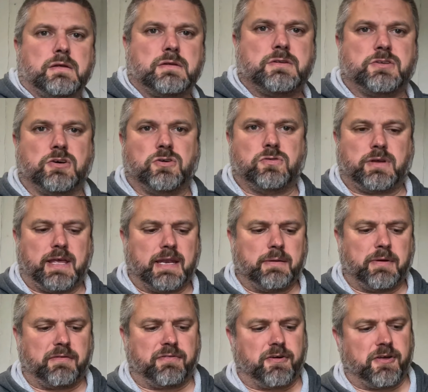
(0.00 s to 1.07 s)
So getting
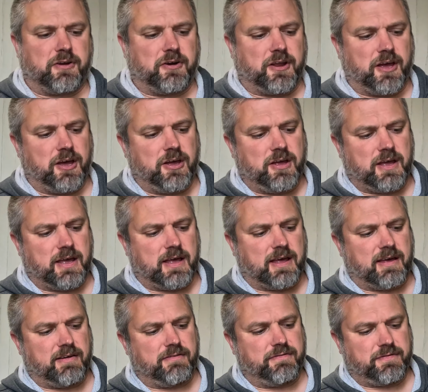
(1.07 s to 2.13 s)
a bit further now,
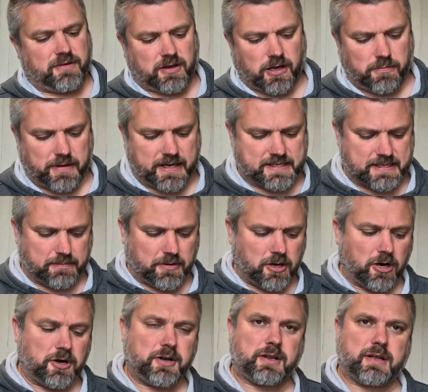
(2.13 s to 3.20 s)
I've got my SIM
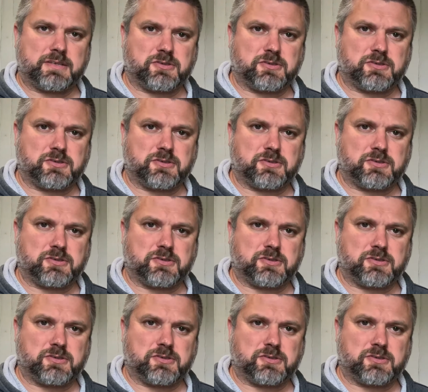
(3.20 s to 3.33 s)
card.